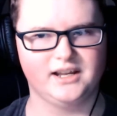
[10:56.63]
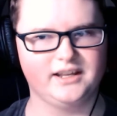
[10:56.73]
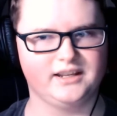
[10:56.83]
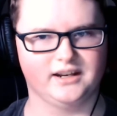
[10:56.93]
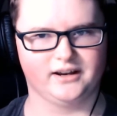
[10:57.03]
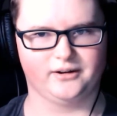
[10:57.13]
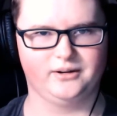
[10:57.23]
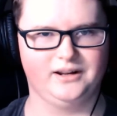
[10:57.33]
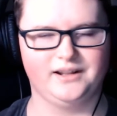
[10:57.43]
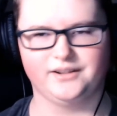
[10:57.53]

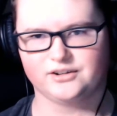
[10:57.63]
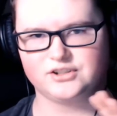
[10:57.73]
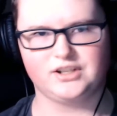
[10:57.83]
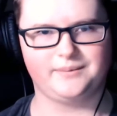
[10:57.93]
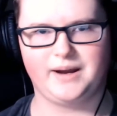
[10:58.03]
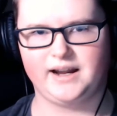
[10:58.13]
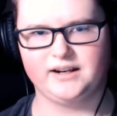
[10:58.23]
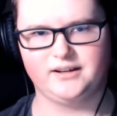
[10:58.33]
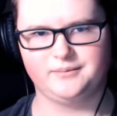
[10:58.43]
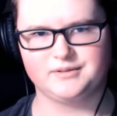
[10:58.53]
there's some
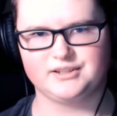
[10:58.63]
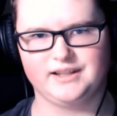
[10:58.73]
items